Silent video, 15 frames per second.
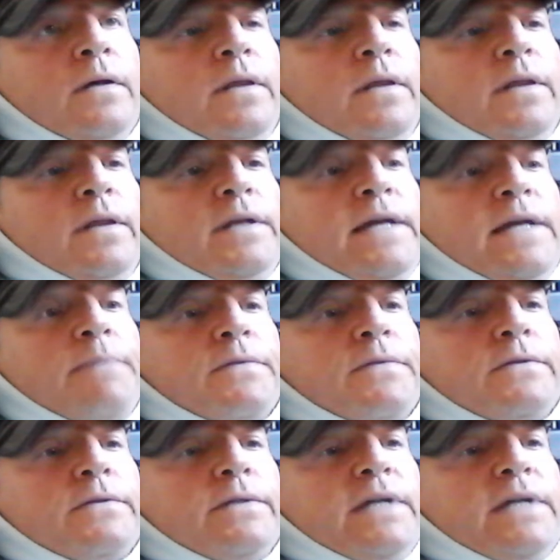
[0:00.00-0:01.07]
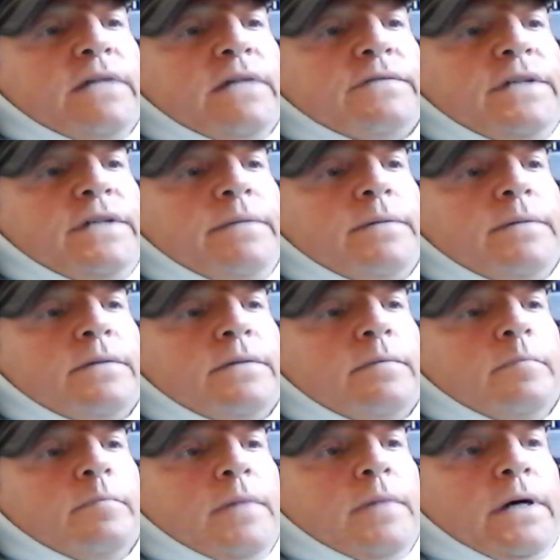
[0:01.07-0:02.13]
The Depth to Delve Deep
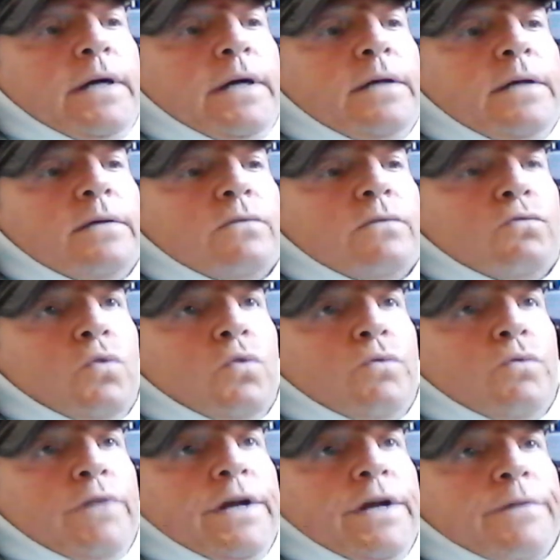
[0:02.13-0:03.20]
by Writer.